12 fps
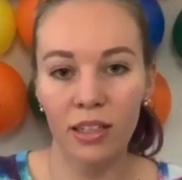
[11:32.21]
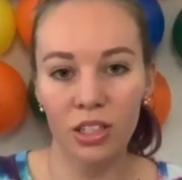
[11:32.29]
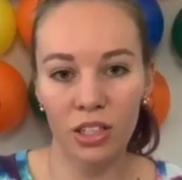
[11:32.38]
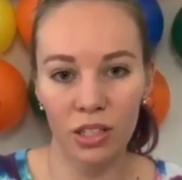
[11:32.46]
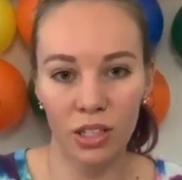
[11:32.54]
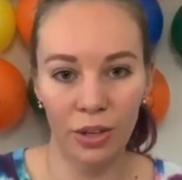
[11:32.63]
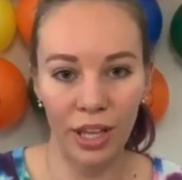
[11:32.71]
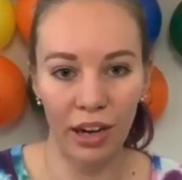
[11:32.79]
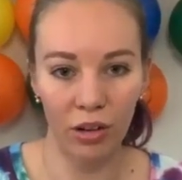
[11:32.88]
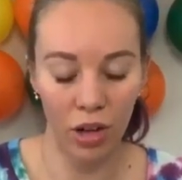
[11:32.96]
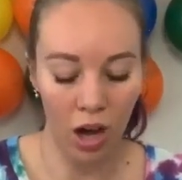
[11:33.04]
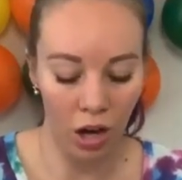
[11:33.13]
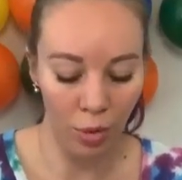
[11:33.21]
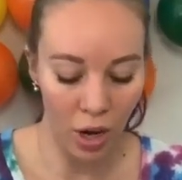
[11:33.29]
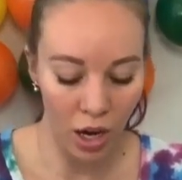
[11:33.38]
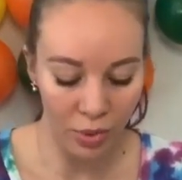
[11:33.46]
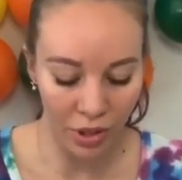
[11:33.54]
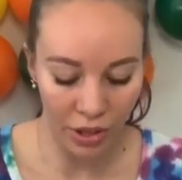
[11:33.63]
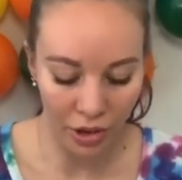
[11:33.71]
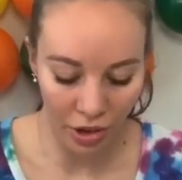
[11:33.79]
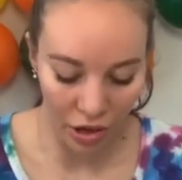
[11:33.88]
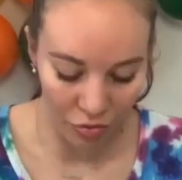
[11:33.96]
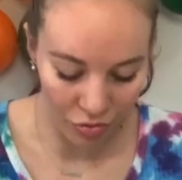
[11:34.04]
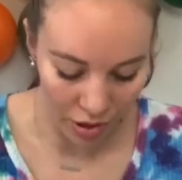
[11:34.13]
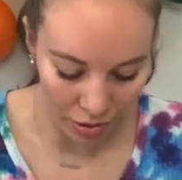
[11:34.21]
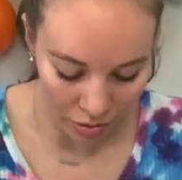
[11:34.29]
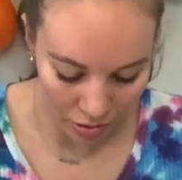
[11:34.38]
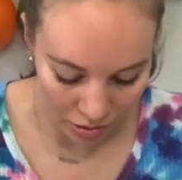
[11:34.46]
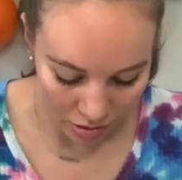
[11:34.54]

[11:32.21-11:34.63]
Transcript: just so that'll auto-populate your info.